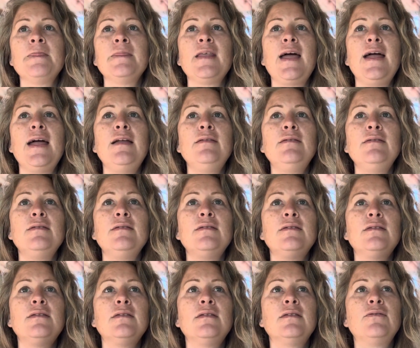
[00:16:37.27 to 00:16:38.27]

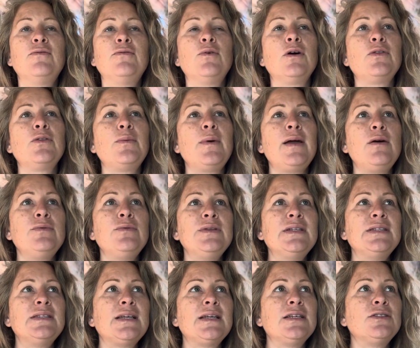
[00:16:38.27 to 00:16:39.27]
And Fourth Way only
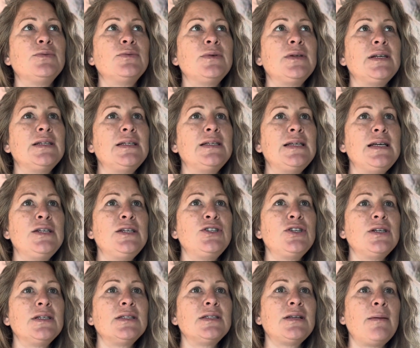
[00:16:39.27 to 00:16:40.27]
says really
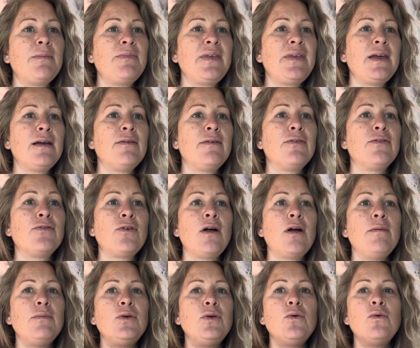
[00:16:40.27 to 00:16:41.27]
teaching something
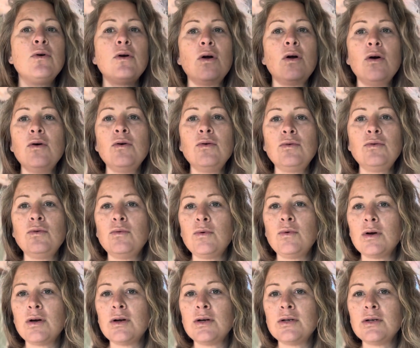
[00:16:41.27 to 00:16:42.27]
from your own
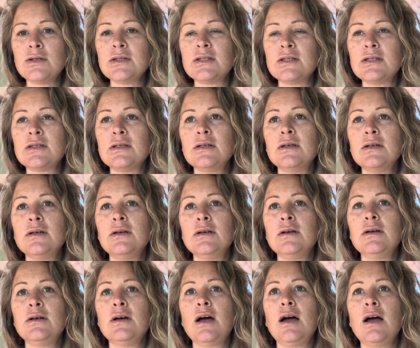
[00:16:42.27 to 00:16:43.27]
words,
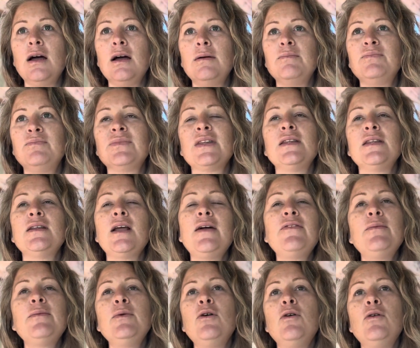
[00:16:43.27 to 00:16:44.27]
not
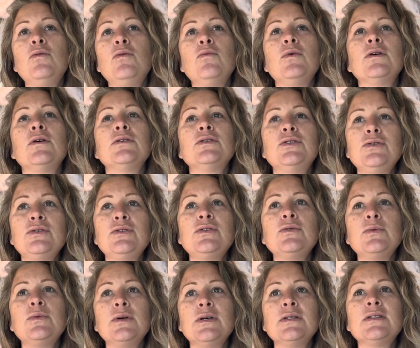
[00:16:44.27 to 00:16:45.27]
from your own words. Use the
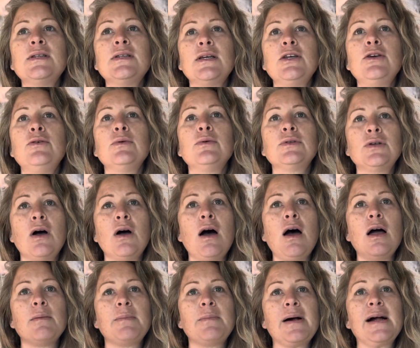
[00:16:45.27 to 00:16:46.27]
words that you were
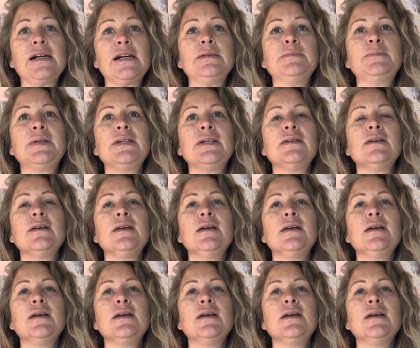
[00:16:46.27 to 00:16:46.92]
taught by, but